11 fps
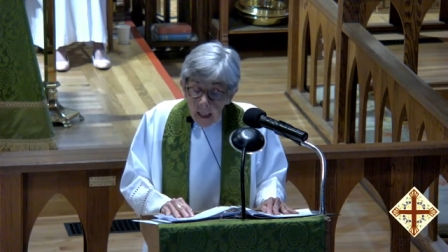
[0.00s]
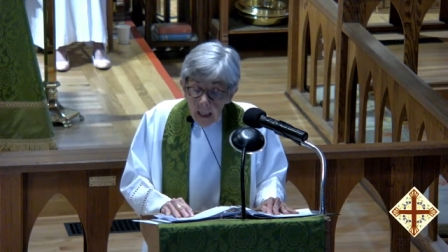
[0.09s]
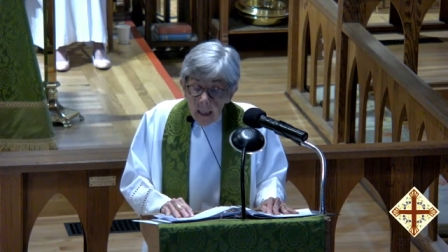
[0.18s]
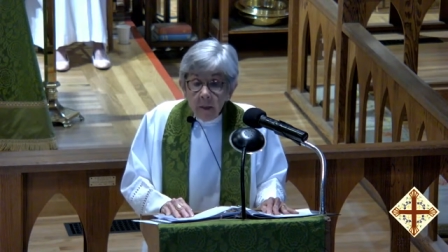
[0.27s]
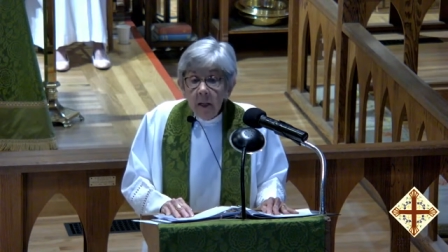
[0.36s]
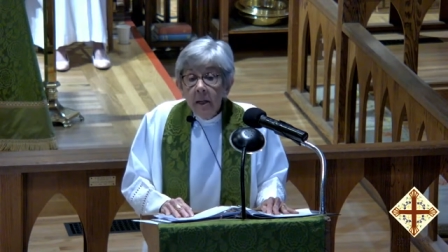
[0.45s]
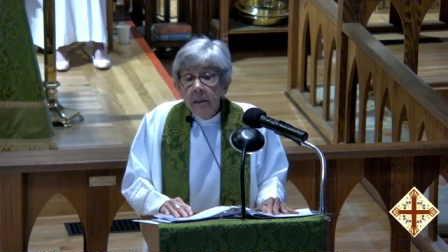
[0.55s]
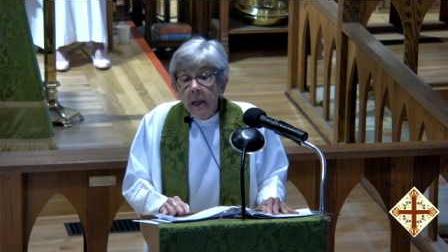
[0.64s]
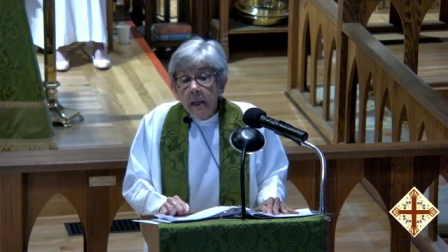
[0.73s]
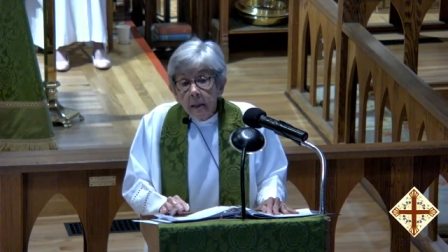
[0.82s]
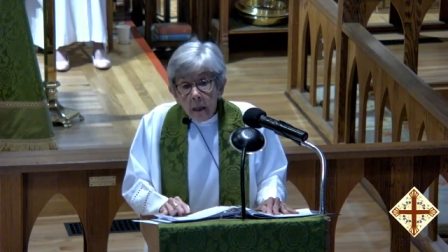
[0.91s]
He shed
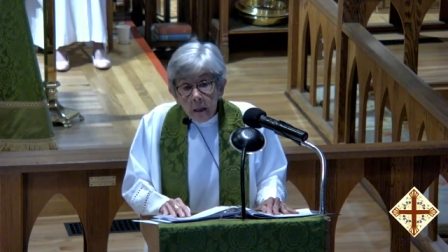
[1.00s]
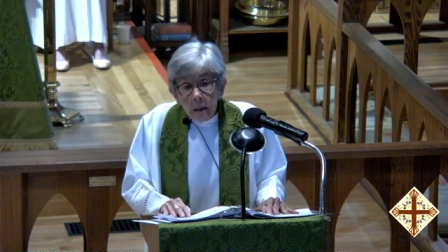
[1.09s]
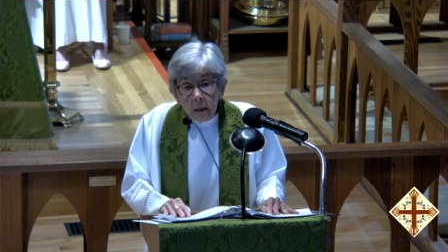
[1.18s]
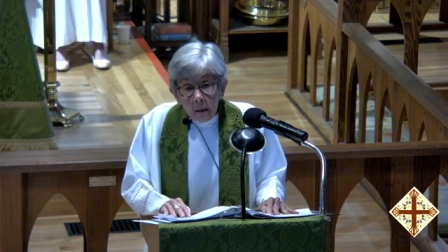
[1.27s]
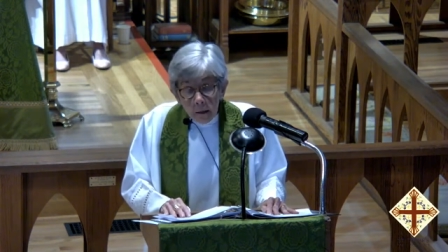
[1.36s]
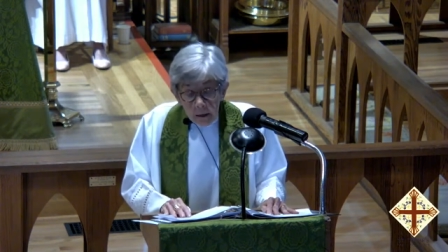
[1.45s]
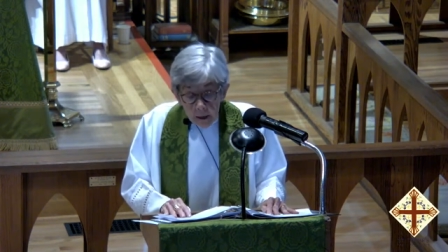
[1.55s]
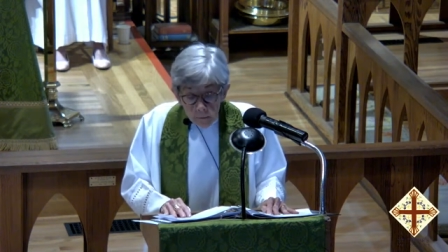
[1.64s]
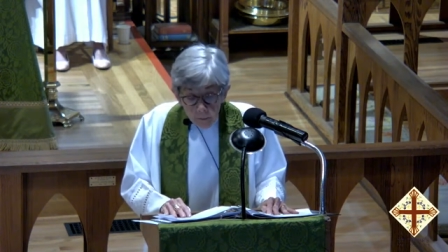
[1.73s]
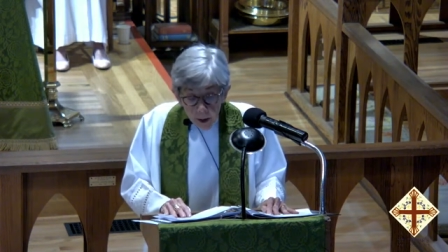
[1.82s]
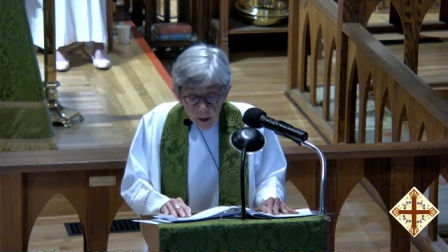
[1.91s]
that unclean
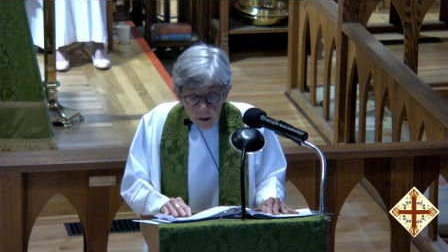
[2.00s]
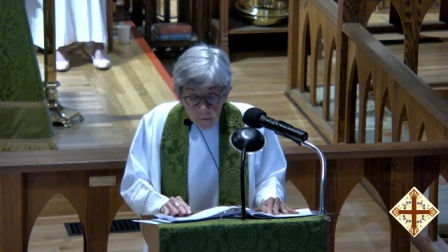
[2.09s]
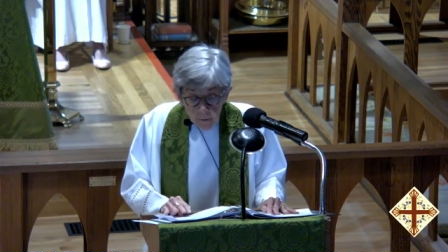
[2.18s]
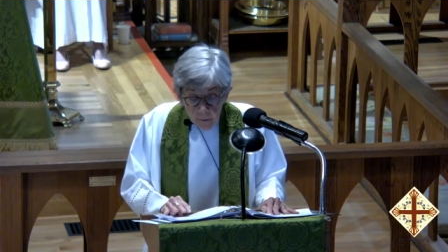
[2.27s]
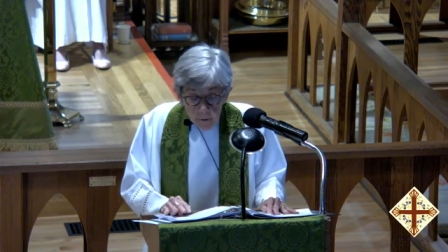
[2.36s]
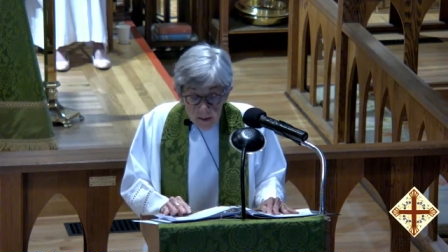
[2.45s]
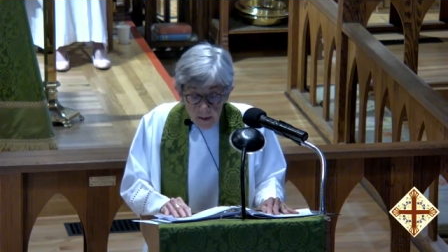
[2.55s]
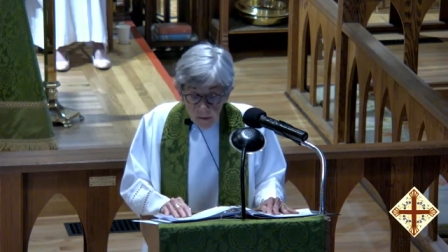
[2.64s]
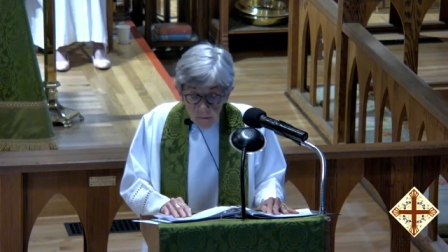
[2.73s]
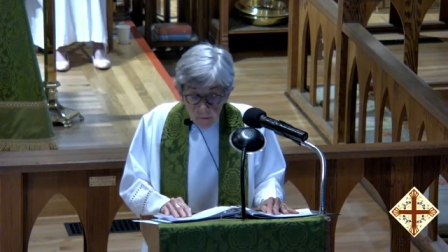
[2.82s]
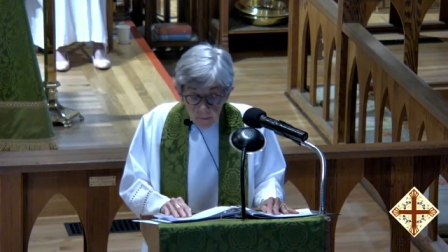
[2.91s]
part of
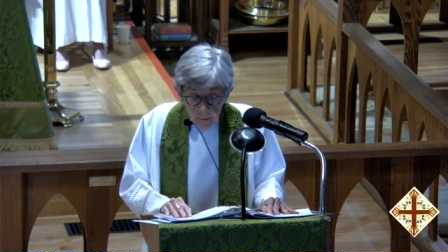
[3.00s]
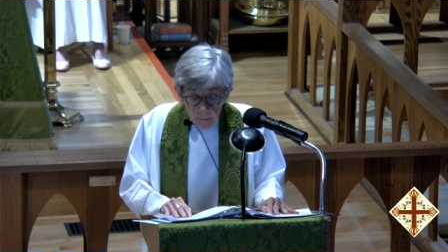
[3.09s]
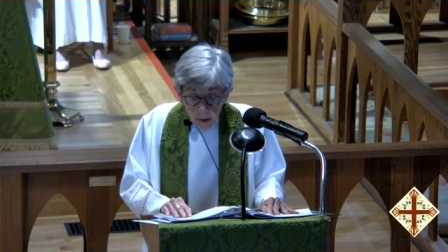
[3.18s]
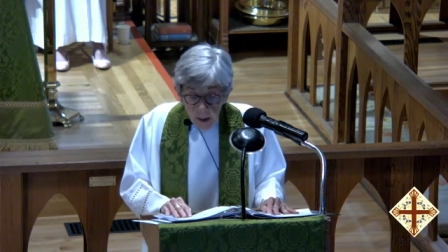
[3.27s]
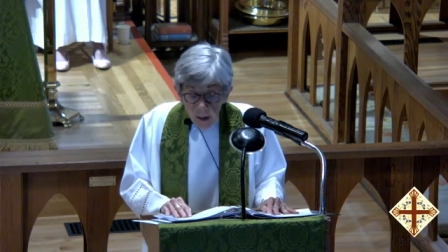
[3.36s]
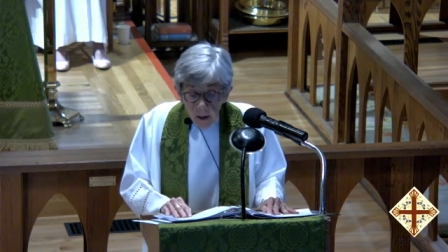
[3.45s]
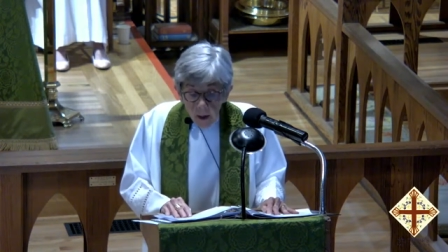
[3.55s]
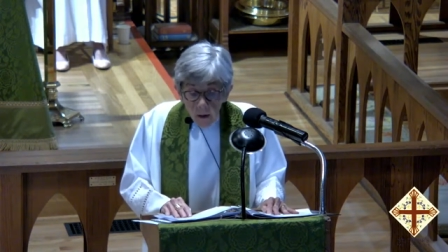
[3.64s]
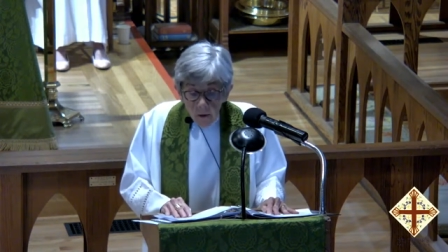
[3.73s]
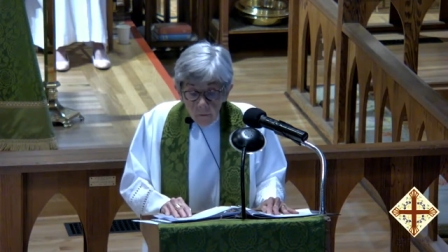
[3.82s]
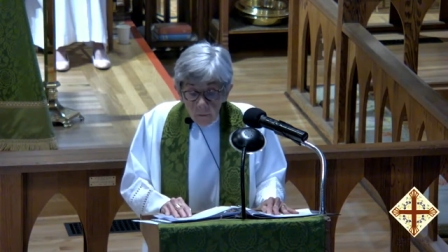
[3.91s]
himself
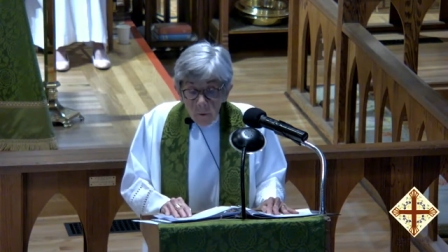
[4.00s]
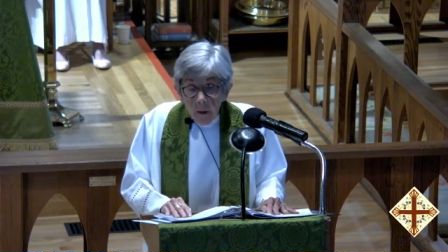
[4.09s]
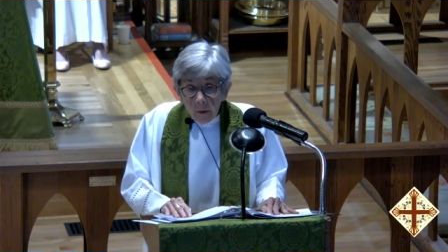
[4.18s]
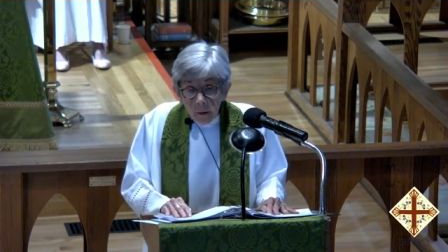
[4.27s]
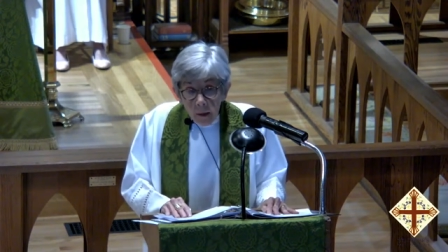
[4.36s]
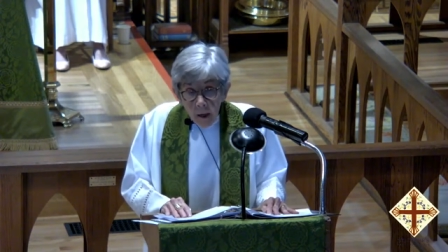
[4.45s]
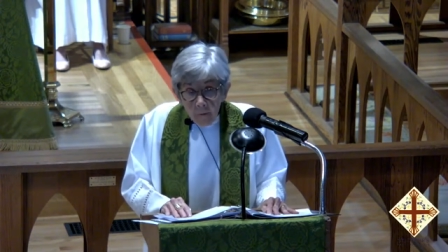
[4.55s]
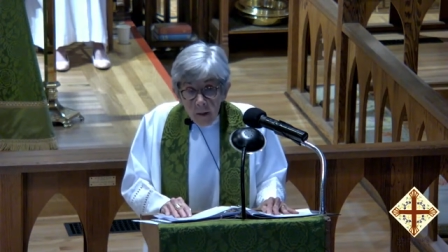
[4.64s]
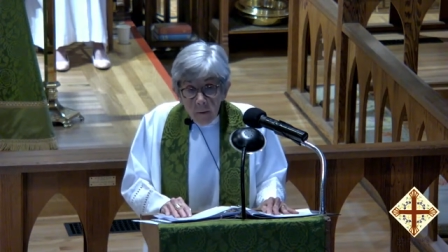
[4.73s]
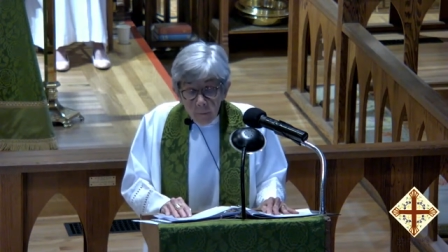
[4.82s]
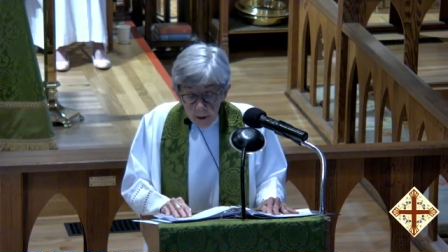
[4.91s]
through the
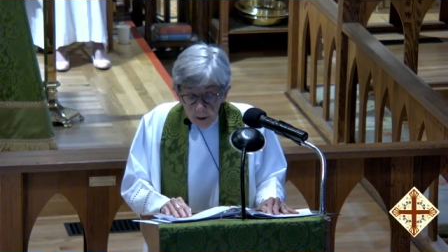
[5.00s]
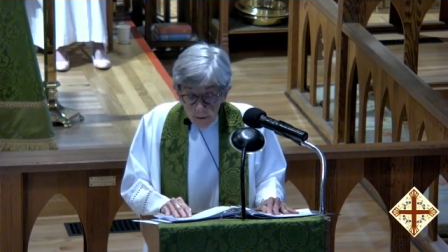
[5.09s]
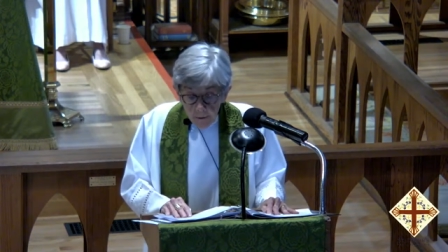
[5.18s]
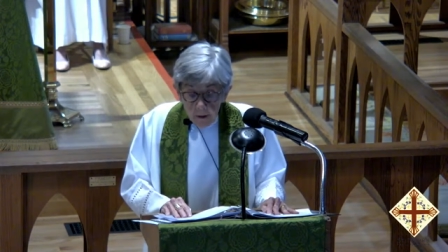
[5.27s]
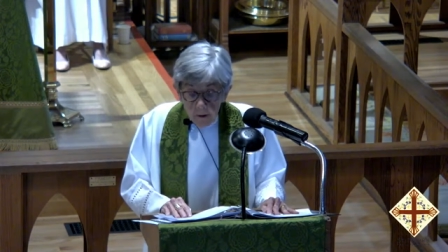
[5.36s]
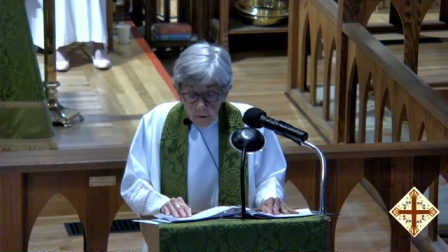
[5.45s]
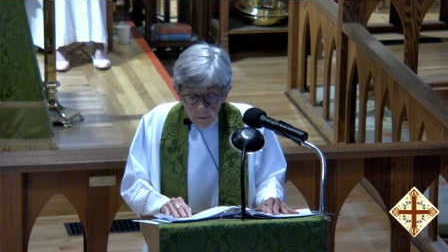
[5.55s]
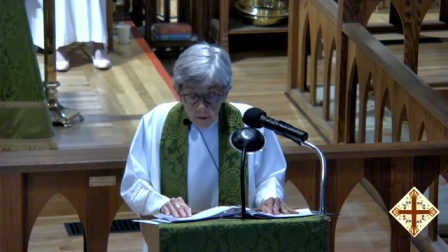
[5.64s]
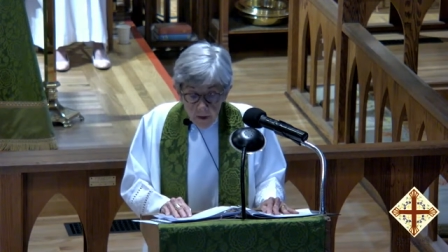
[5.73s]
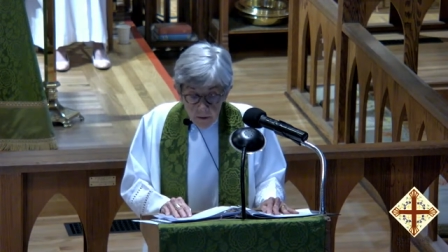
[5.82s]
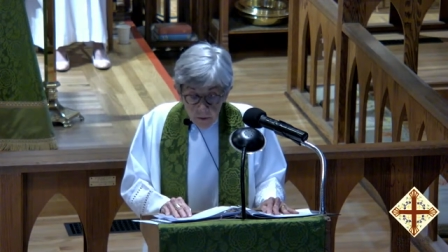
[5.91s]
loving power of
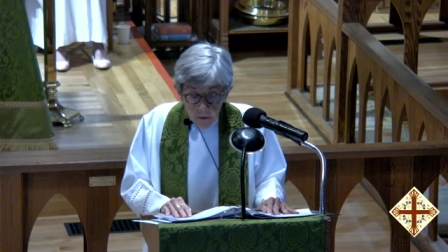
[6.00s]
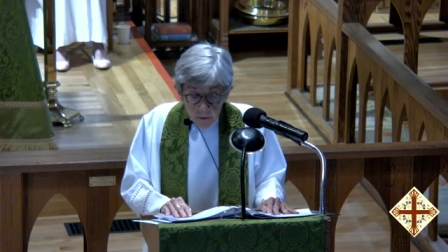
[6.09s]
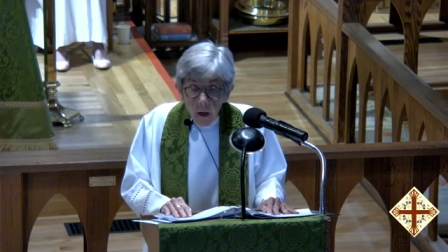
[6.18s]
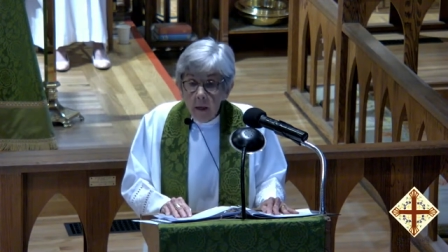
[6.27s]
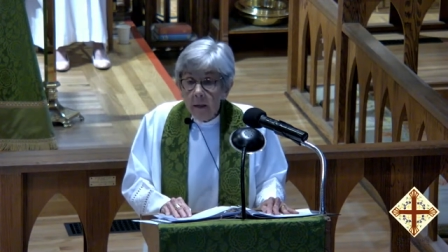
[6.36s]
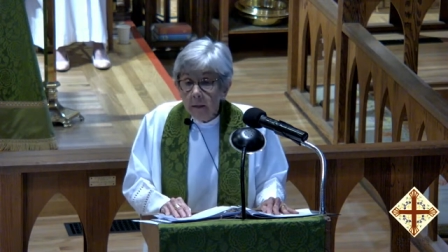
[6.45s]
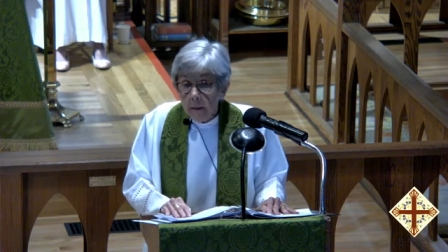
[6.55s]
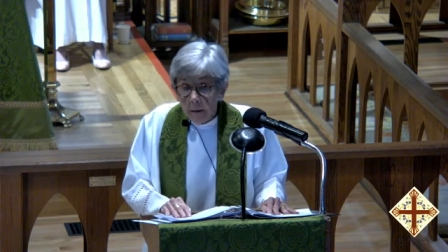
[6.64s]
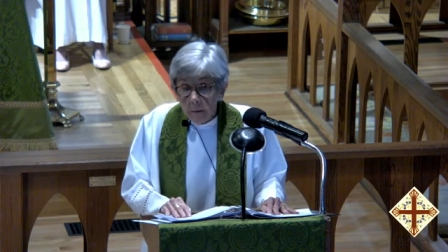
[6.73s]
Jesus Christ.